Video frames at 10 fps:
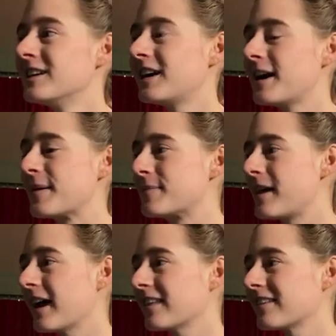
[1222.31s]

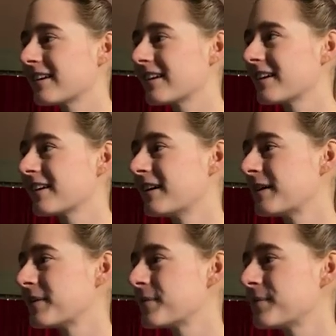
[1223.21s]
I think,
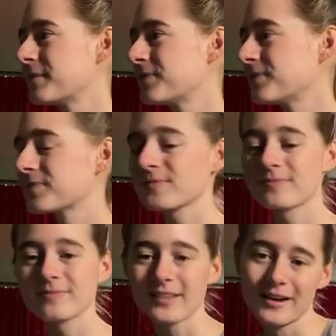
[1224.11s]

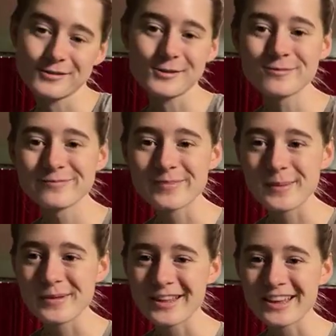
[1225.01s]
I don't know,
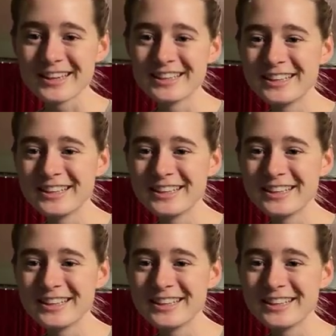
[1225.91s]
maybe like